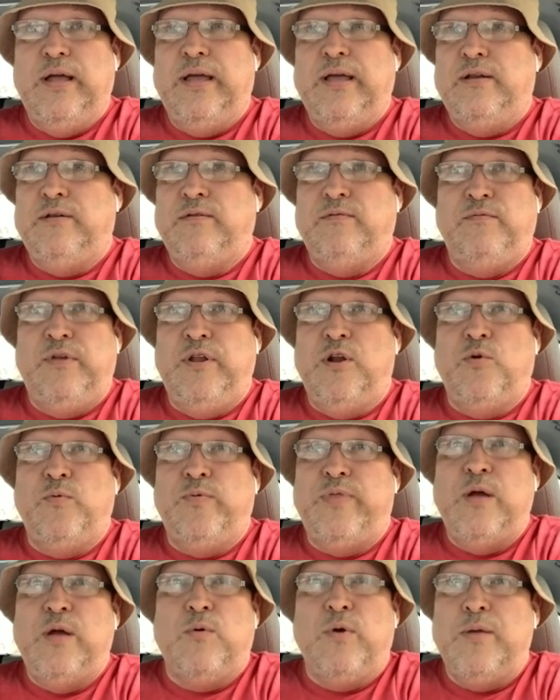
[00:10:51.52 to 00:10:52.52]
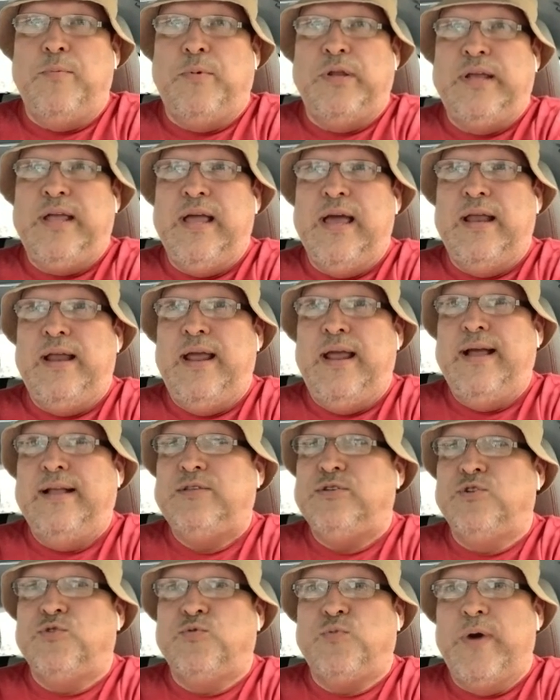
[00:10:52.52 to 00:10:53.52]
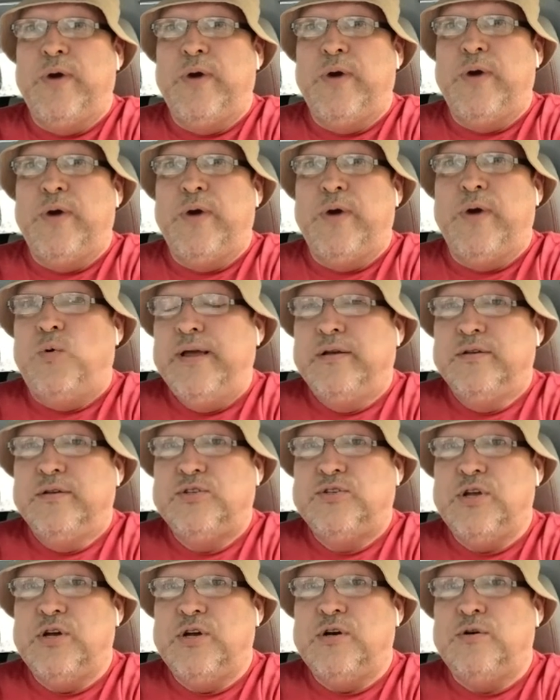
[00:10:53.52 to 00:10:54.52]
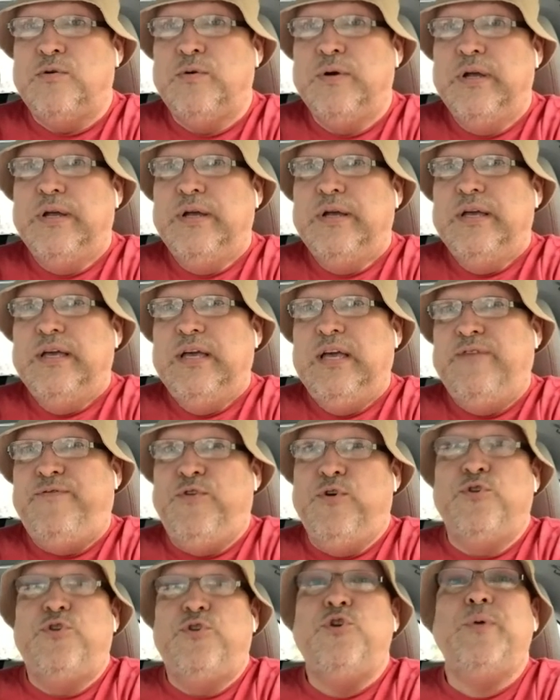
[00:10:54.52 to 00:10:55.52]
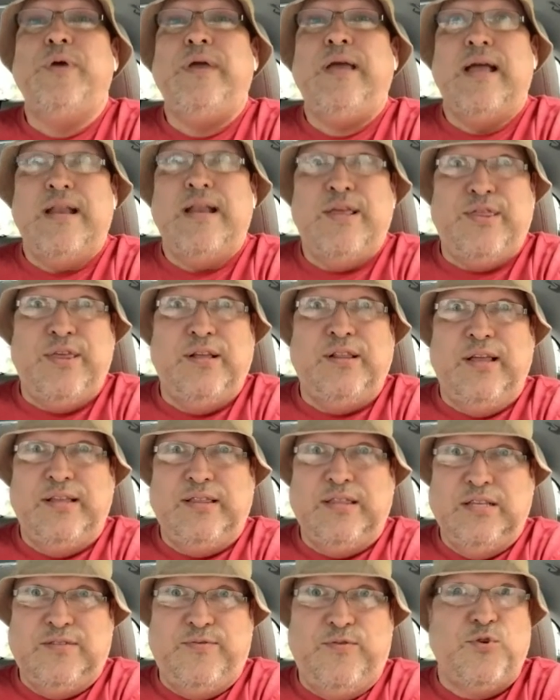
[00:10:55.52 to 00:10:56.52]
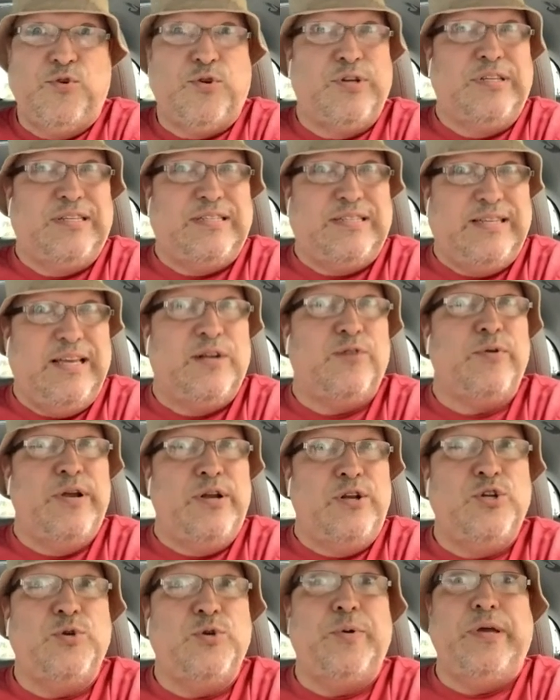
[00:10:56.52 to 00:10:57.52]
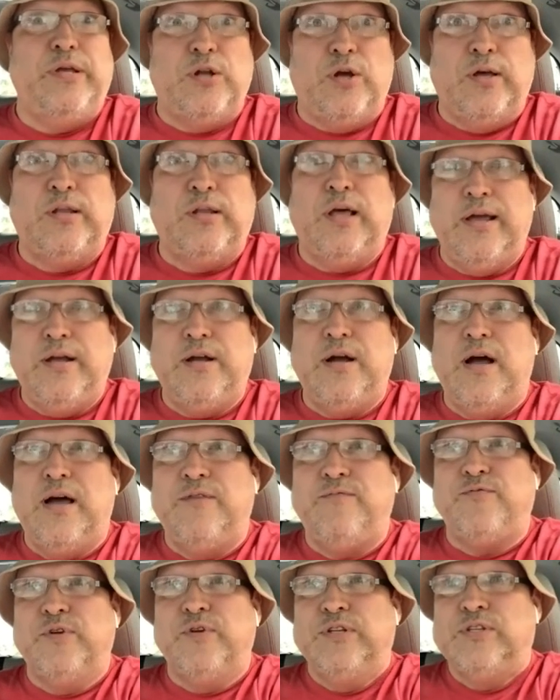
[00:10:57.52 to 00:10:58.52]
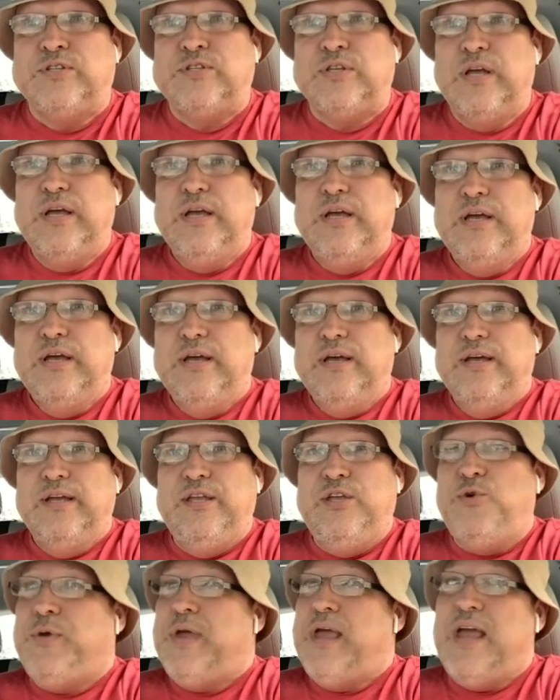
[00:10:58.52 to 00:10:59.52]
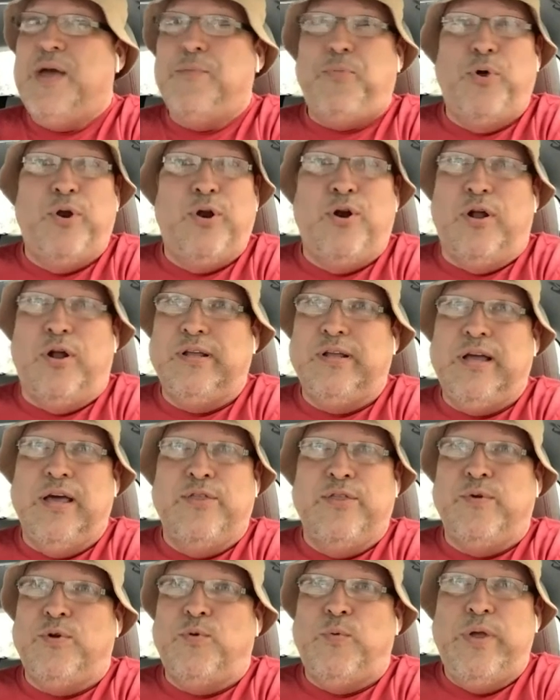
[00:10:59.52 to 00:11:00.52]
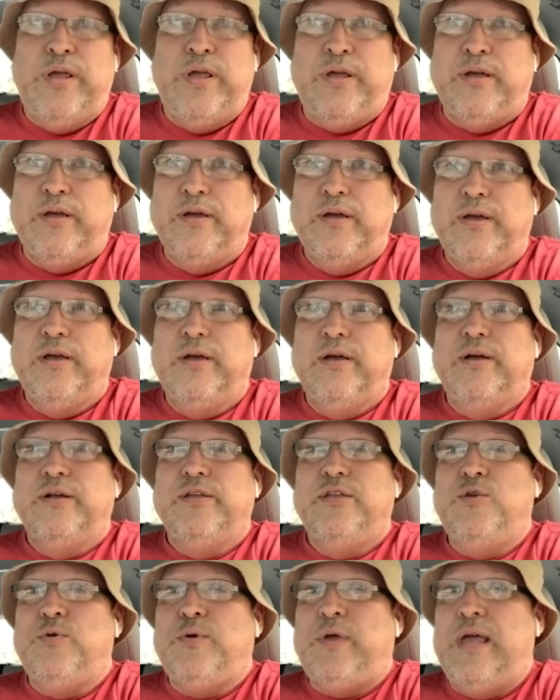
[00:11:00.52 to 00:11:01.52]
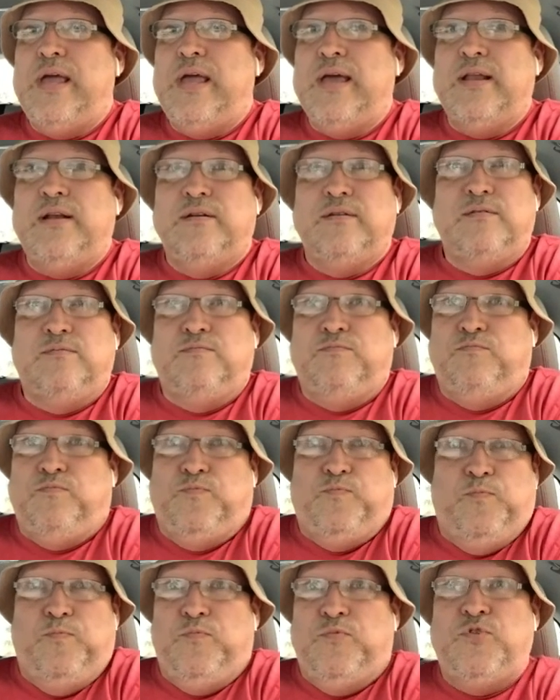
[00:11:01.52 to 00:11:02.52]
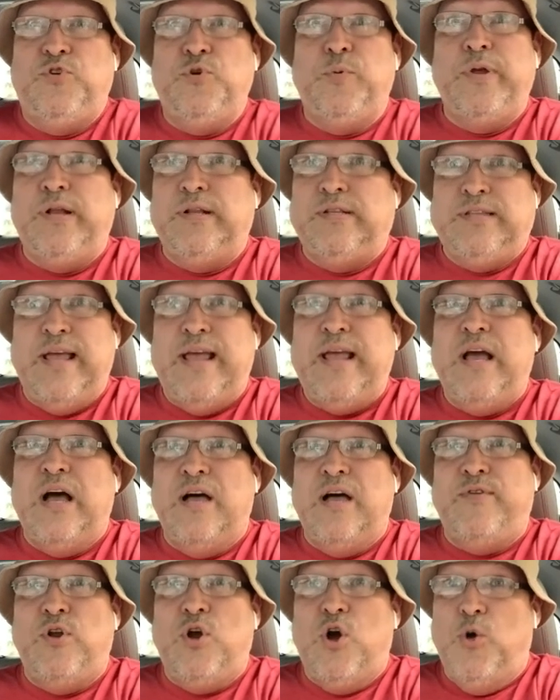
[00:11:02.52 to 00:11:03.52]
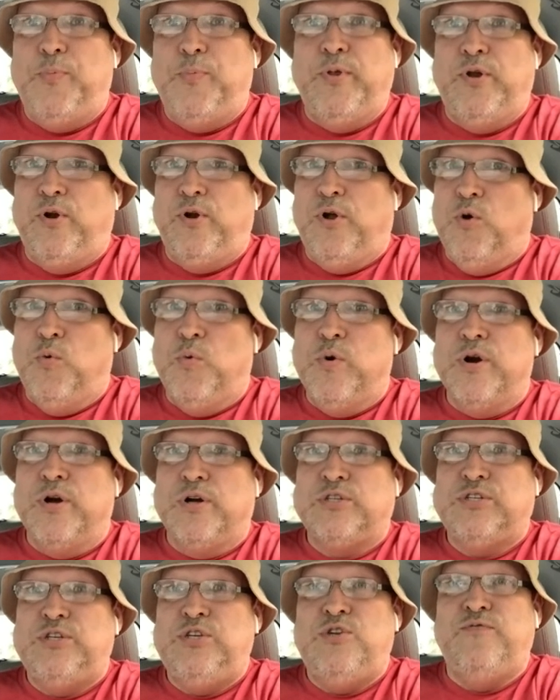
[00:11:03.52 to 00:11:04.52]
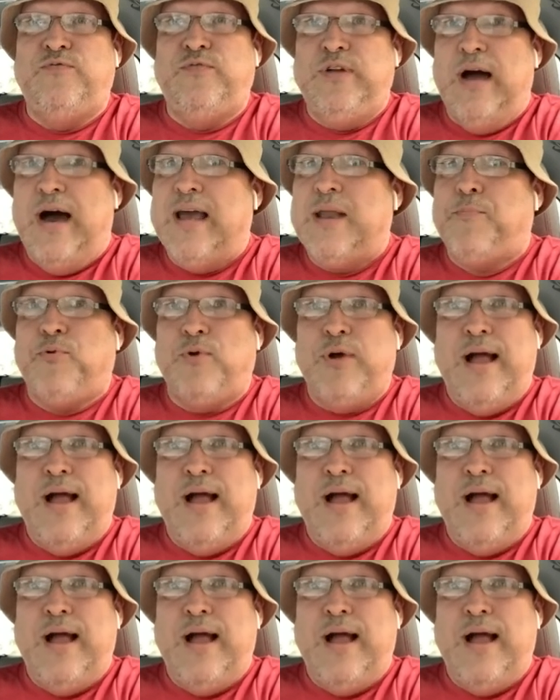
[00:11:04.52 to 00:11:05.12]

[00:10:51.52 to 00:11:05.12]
And, you know, they were able to get answers right away. So if you're doing anything like this, if you're considering doing an online conference, you can't put it all together in a week. You can't do it a day of and hope that it all works. You've got to